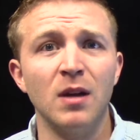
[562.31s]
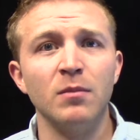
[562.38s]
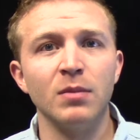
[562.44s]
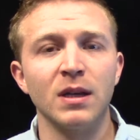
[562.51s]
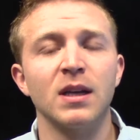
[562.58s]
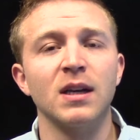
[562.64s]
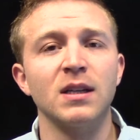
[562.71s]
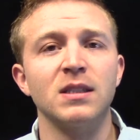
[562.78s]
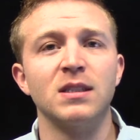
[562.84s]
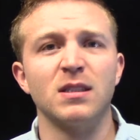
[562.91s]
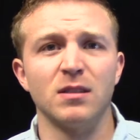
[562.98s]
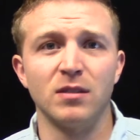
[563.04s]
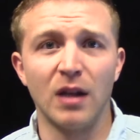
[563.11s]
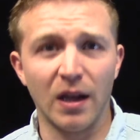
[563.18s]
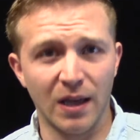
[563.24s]
Because
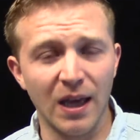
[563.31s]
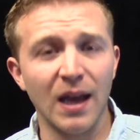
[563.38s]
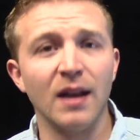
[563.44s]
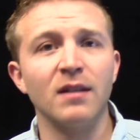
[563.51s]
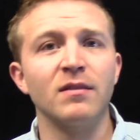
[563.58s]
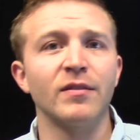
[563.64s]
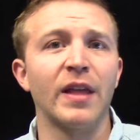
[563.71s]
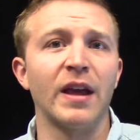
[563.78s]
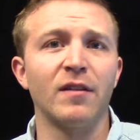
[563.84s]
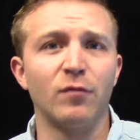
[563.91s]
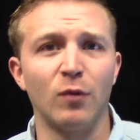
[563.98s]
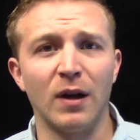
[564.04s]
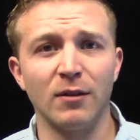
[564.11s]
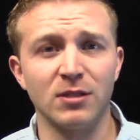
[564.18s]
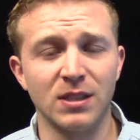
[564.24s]
again, like
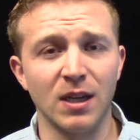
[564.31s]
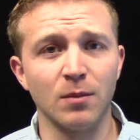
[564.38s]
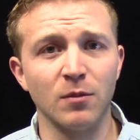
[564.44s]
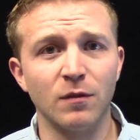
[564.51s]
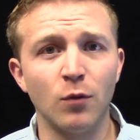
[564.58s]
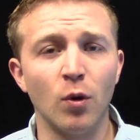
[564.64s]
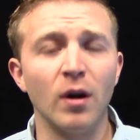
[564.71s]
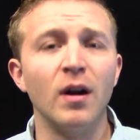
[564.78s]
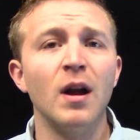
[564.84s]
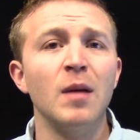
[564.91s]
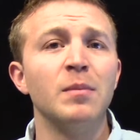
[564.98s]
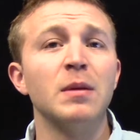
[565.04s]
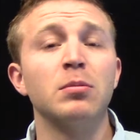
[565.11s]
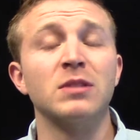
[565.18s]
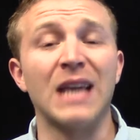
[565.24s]
what I was saying before,
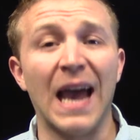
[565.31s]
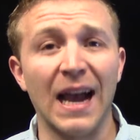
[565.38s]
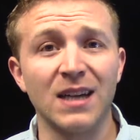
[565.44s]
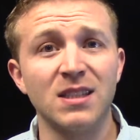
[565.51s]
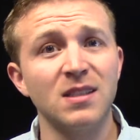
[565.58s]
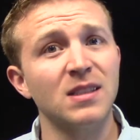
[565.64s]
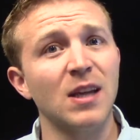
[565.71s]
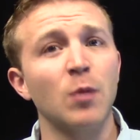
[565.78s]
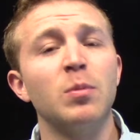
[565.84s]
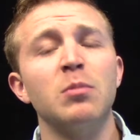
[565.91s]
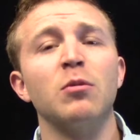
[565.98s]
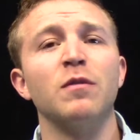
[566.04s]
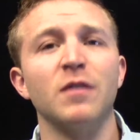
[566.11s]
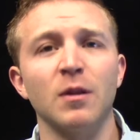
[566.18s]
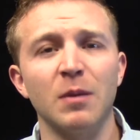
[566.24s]
people's actions, how
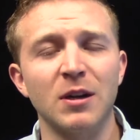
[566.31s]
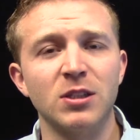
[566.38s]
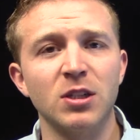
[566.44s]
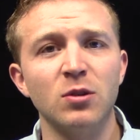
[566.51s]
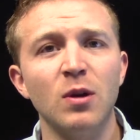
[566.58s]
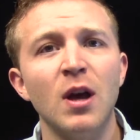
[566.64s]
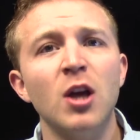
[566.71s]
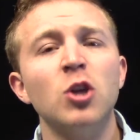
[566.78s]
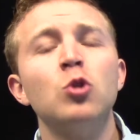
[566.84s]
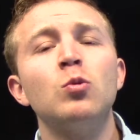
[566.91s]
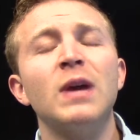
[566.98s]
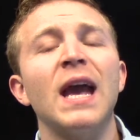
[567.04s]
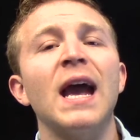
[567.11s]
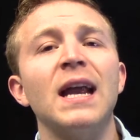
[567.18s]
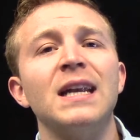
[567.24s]
people feel about you, you
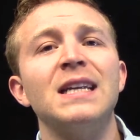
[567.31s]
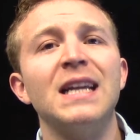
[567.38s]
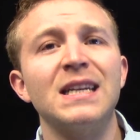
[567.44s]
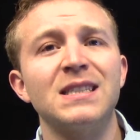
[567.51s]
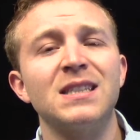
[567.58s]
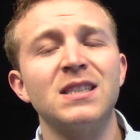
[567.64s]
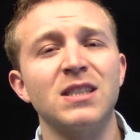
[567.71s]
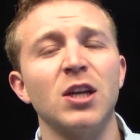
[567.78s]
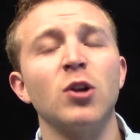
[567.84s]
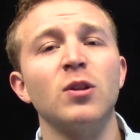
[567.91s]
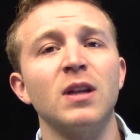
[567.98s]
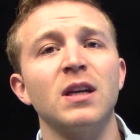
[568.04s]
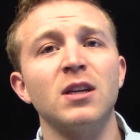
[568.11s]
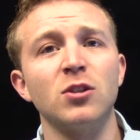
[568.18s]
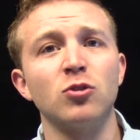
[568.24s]
can't
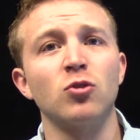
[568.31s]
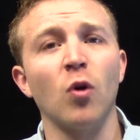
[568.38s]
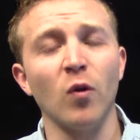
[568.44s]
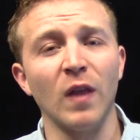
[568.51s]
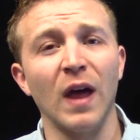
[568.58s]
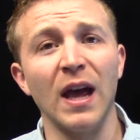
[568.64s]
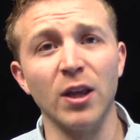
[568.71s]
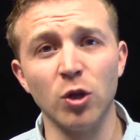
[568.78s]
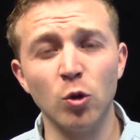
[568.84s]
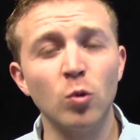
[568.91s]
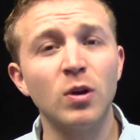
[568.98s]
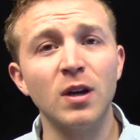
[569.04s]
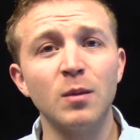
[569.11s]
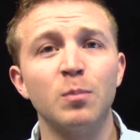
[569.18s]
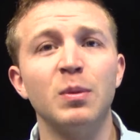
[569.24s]
necessarily control that. You
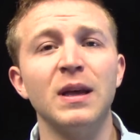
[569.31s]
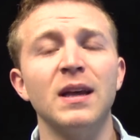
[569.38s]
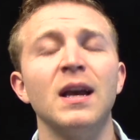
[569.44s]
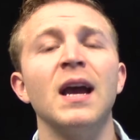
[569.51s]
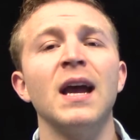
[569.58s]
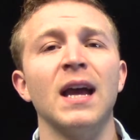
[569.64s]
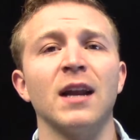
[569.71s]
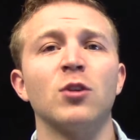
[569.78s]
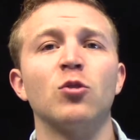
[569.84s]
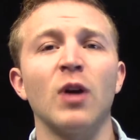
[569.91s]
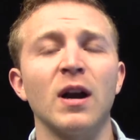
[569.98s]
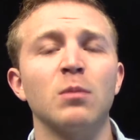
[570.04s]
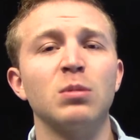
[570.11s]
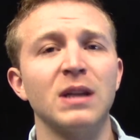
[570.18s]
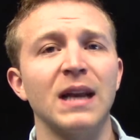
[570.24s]
could be
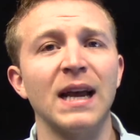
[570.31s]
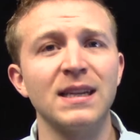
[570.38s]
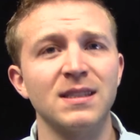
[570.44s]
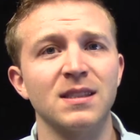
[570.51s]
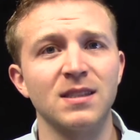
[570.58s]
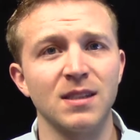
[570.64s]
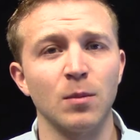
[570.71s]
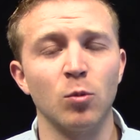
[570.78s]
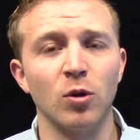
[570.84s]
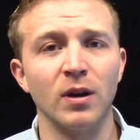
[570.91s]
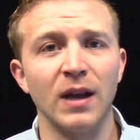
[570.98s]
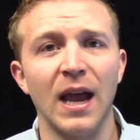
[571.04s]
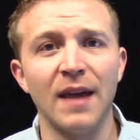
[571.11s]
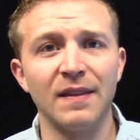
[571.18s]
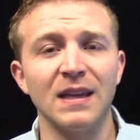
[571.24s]
incredibly nice to someone
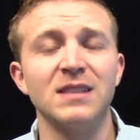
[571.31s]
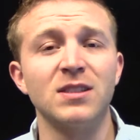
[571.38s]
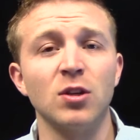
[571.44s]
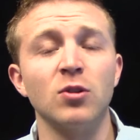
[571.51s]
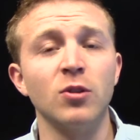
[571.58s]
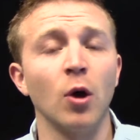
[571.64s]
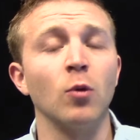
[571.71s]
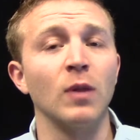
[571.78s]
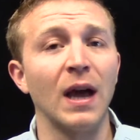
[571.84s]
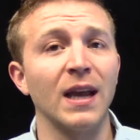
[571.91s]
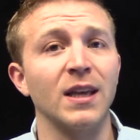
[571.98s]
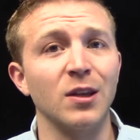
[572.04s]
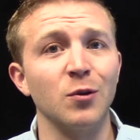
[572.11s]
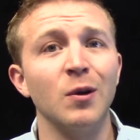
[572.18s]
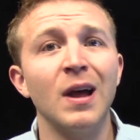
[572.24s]
and they still don't
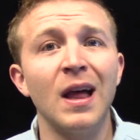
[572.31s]
like you.